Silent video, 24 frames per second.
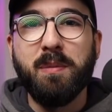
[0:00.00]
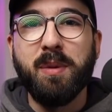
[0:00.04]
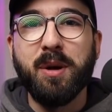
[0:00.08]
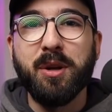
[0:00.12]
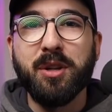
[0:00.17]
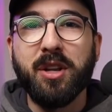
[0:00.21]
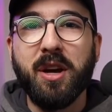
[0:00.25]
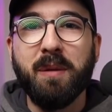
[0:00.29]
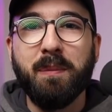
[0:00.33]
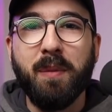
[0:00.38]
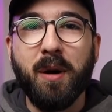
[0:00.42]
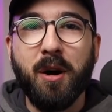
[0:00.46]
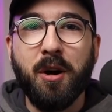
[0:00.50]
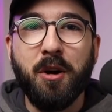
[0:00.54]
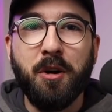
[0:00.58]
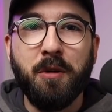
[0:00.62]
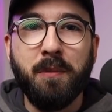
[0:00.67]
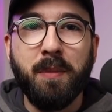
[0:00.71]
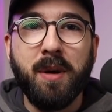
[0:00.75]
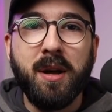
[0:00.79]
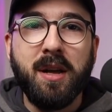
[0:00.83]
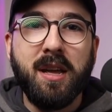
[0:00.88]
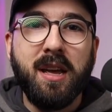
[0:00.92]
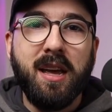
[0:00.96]
build up
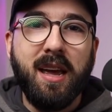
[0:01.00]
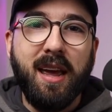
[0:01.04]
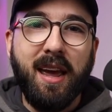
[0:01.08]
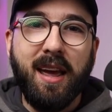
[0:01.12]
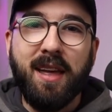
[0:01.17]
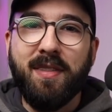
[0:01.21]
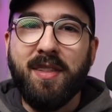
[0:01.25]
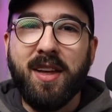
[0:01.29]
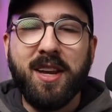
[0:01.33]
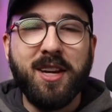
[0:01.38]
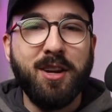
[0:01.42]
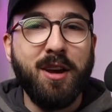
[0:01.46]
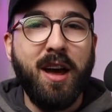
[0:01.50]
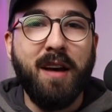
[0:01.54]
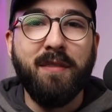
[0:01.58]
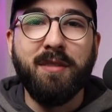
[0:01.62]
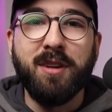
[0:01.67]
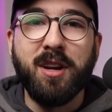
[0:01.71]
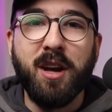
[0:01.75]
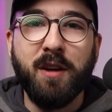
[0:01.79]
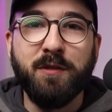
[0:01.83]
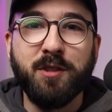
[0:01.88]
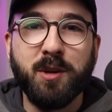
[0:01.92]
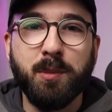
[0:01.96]
Omm, and then you have
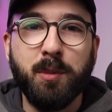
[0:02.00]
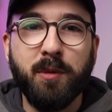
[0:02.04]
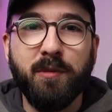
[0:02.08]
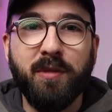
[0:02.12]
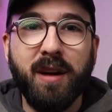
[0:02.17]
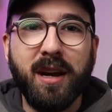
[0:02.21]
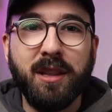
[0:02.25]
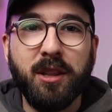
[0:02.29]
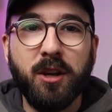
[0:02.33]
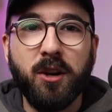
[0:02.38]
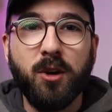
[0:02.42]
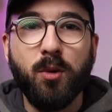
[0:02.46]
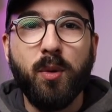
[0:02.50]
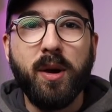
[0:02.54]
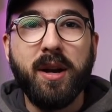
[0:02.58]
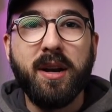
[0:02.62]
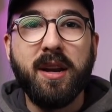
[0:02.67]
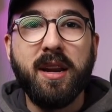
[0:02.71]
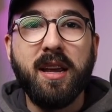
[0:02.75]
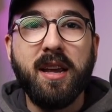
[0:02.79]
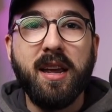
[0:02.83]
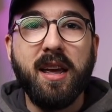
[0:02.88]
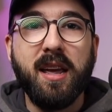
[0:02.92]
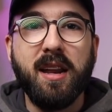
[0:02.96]
enough to provide
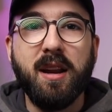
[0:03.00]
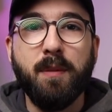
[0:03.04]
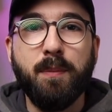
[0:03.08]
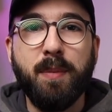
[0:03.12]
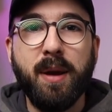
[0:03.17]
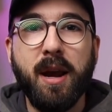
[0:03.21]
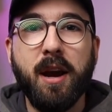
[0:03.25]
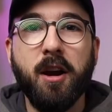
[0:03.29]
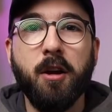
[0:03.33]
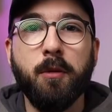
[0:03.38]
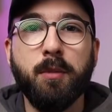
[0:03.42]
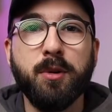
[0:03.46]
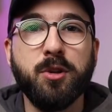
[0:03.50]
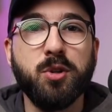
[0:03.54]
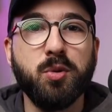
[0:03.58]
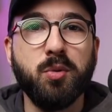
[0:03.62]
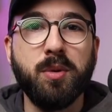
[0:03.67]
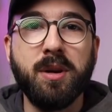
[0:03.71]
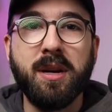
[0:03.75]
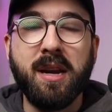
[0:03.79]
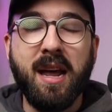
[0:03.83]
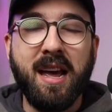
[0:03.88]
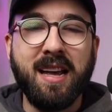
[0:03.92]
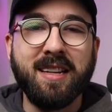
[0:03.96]
liquidity in a pair
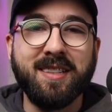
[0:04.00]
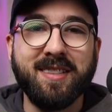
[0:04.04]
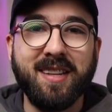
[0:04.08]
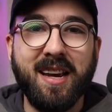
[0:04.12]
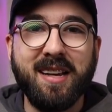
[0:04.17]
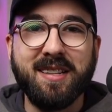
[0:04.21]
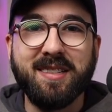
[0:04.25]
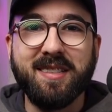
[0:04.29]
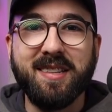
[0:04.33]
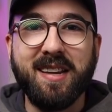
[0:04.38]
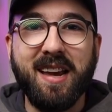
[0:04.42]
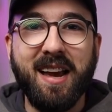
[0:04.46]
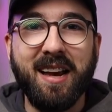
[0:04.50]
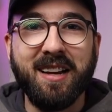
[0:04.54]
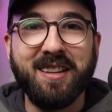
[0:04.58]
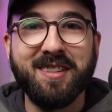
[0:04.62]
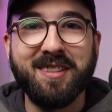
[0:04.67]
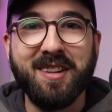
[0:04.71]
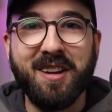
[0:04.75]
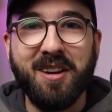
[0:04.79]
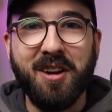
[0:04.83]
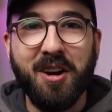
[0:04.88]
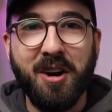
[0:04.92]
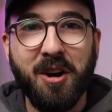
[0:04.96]
between
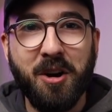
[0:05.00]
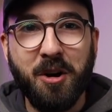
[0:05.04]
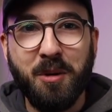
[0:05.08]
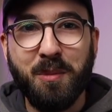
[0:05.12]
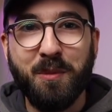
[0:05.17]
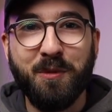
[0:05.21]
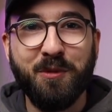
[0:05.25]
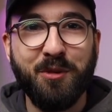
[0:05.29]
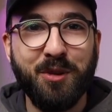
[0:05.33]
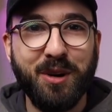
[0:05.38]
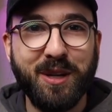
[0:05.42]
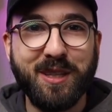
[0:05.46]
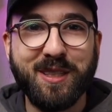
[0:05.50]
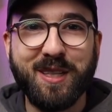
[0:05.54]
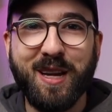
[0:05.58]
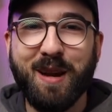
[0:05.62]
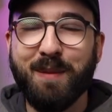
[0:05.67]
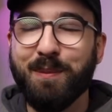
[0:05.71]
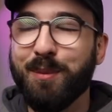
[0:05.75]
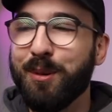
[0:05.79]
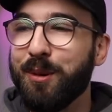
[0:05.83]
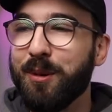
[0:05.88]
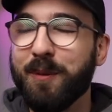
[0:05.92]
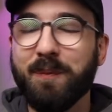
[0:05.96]
SICX and Omm, for
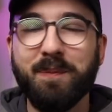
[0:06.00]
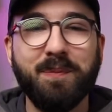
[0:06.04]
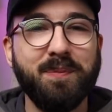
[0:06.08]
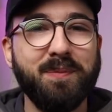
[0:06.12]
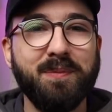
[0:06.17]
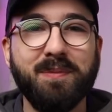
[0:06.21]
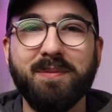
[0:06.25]
example.